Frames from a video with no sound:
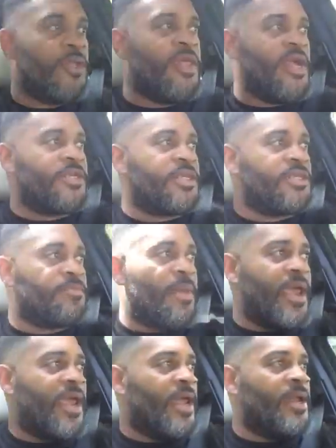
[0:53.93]
there's this
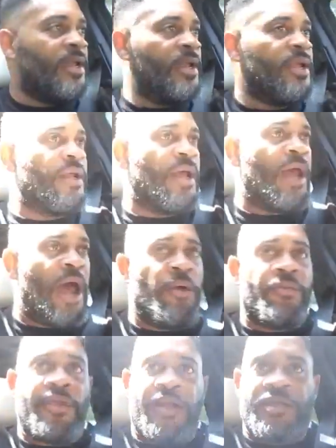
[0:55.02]
man
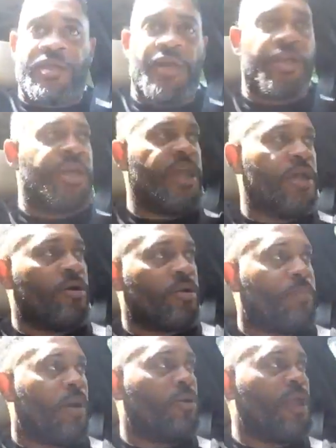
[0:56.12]
out that has done killed
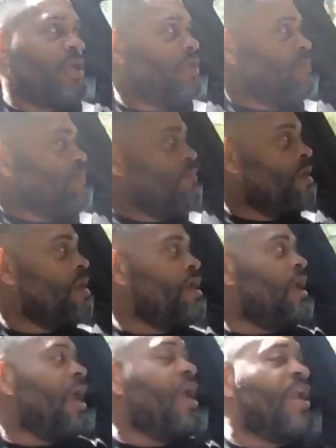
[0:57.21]
the police.
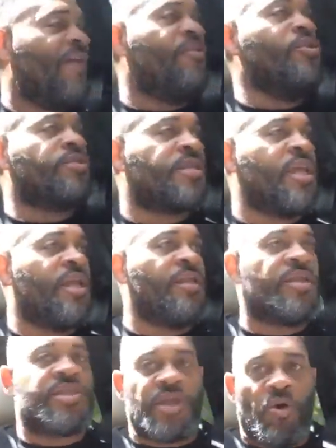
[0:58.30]
And have you seen
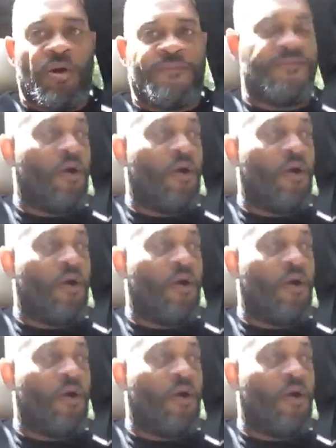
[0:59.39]
the show of